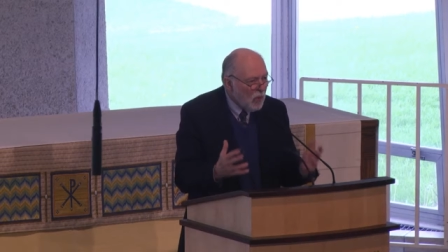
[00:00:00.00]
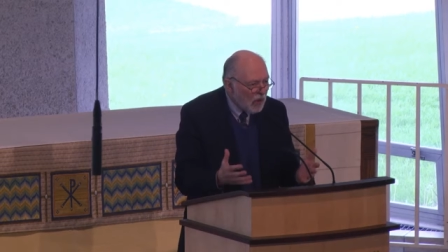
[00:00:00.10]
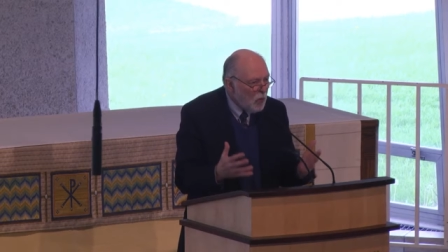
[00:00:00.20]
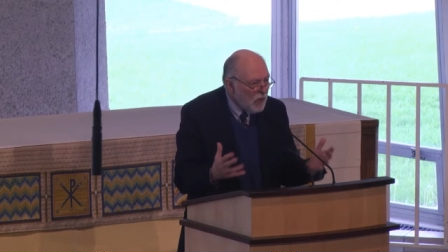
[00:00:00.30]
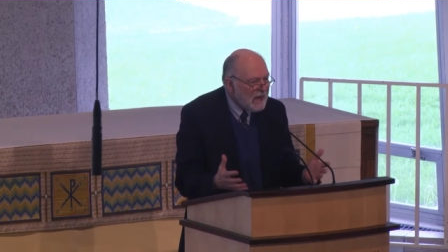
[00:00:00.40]

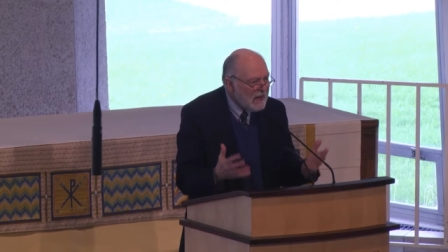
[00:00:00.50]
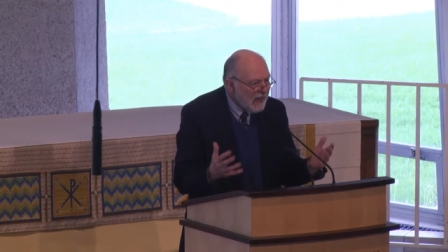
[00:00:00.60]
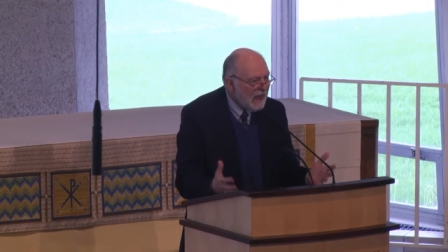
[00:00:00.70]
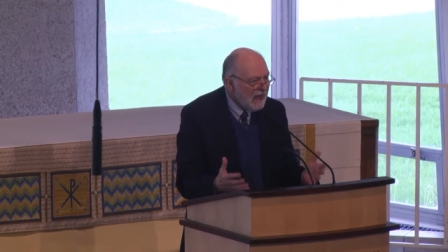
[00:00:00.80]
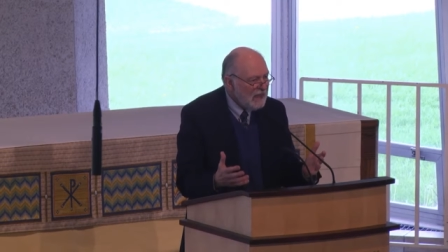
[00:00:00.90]
or we
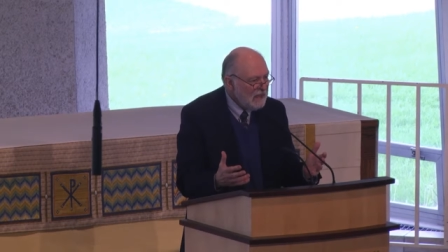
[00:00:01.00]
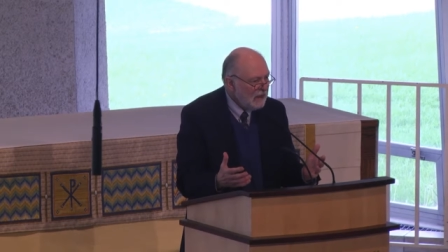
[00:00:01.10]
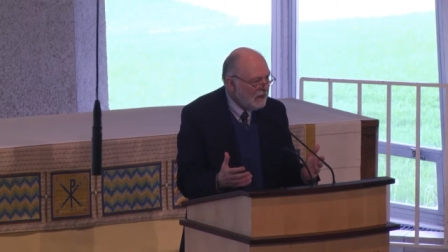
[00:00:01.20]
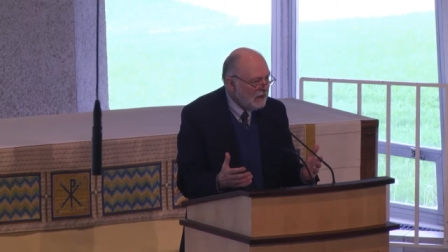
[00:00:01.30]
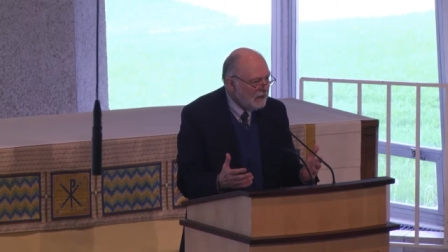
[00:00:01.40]
can
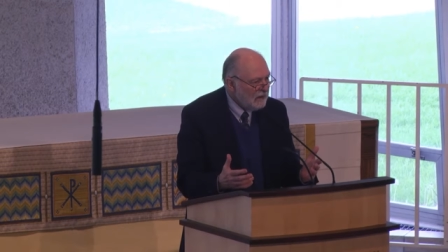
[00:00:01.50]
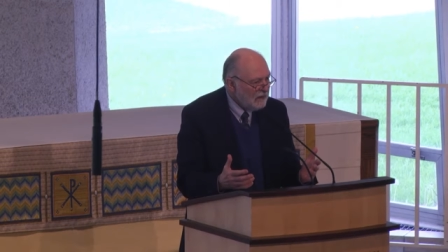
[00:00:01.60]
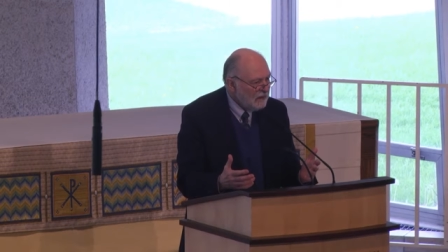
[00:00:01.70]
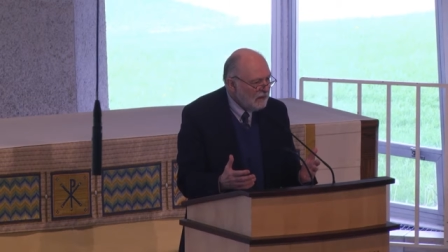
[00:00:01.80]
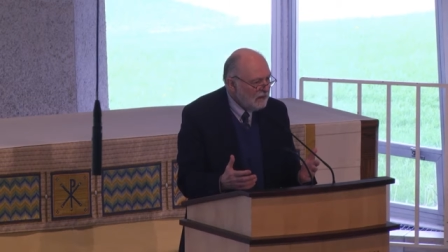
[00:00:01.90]

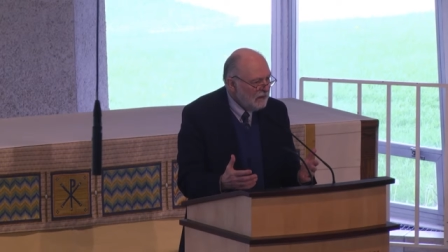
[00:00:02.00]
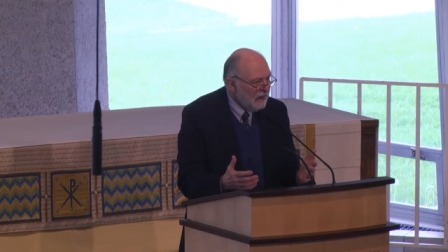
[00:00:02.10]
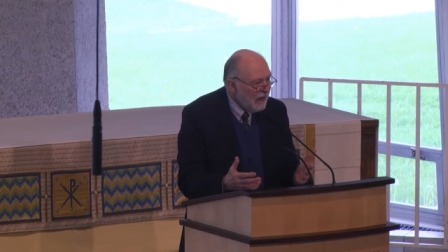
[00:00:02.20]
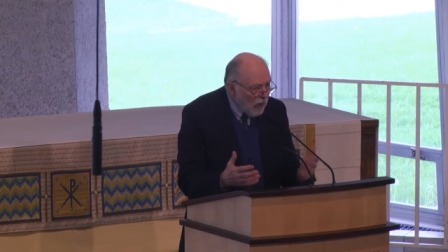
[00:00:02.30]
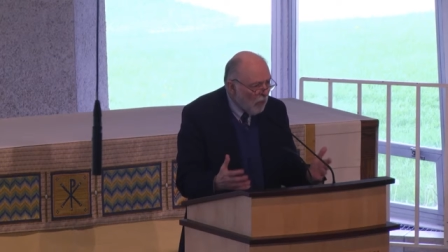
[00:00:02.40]

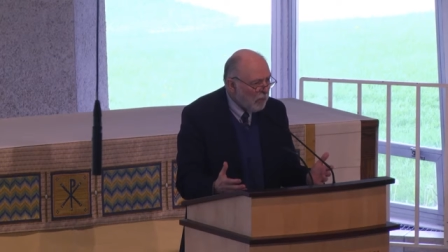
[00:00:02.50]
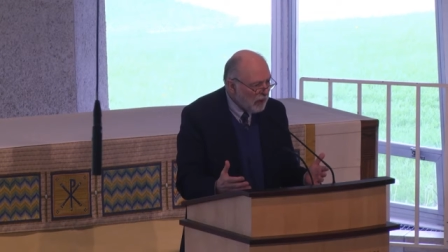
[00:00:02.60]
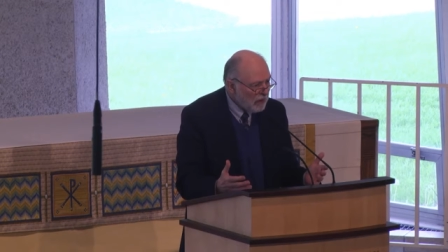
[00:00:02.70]
help